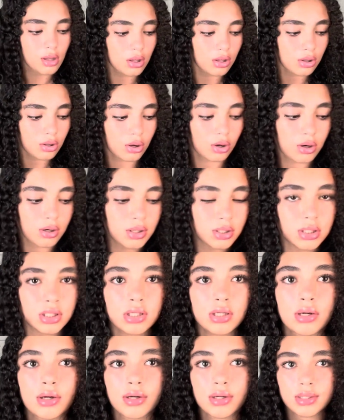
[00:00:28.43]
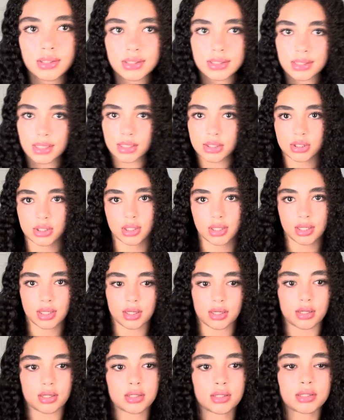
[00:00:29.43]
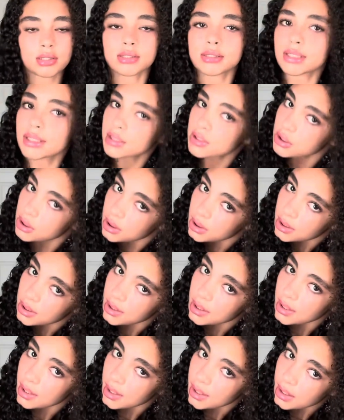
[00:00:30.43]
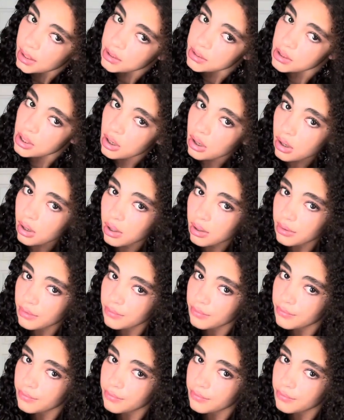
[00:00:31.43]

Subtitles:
you're gonna start sectioning it off.